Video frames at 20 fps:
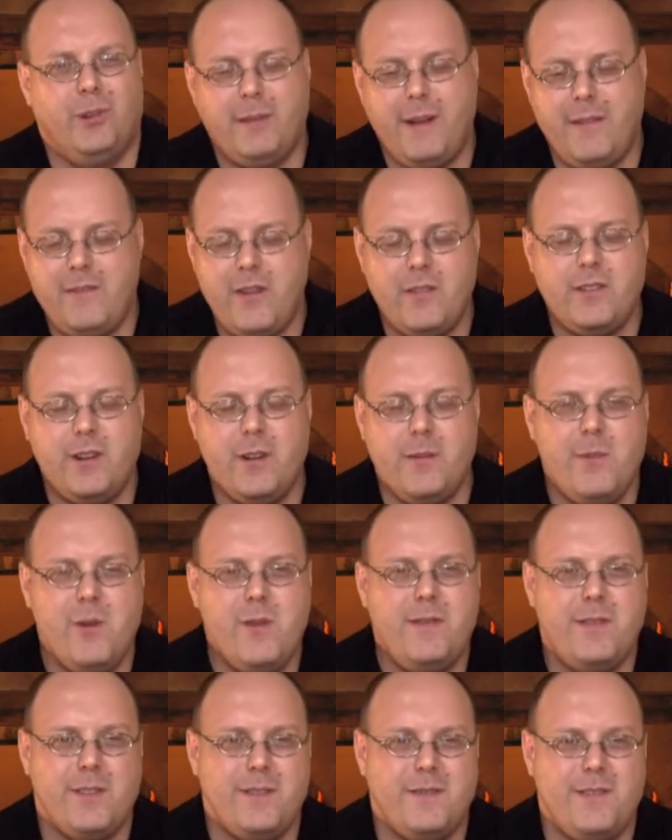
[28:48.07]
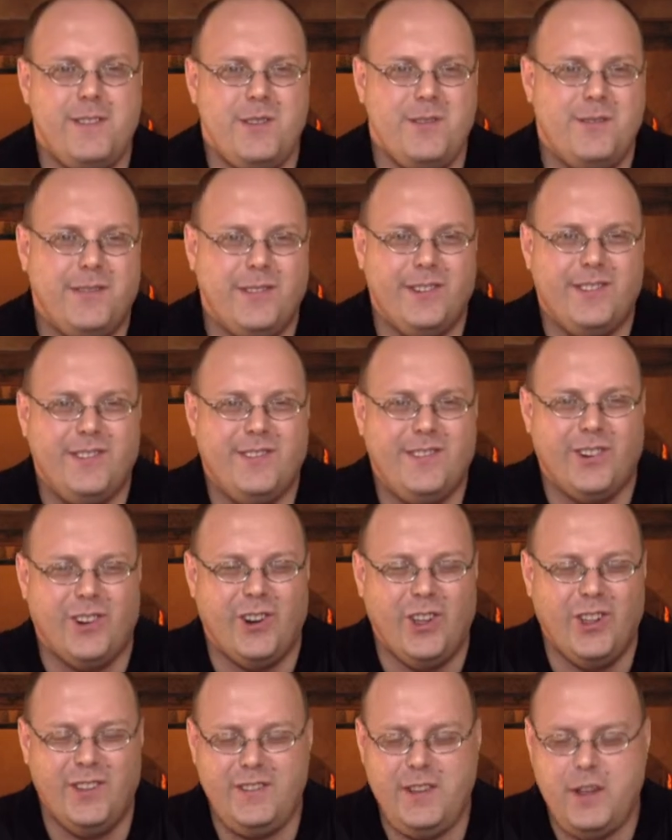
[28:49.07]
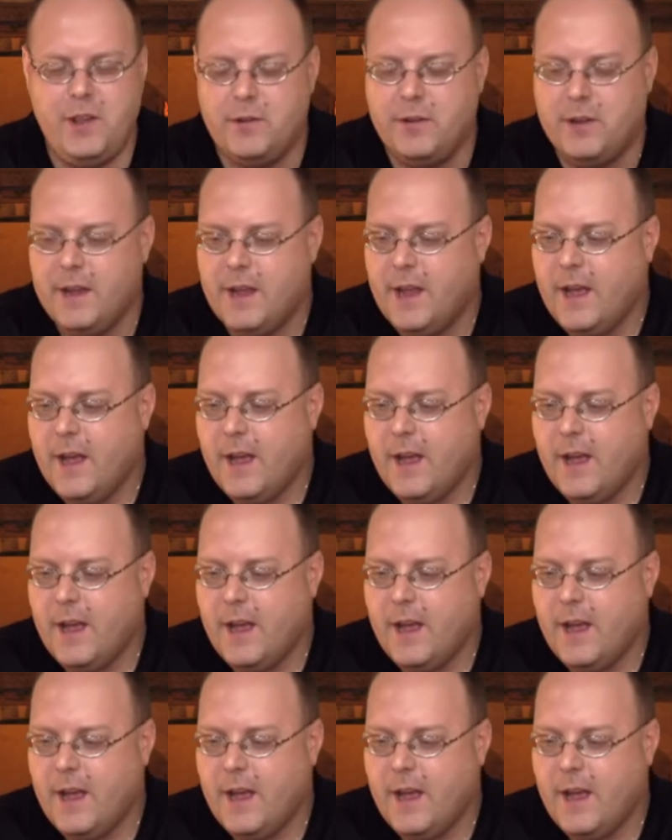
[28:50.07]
but I've never done a movie review for for all of you.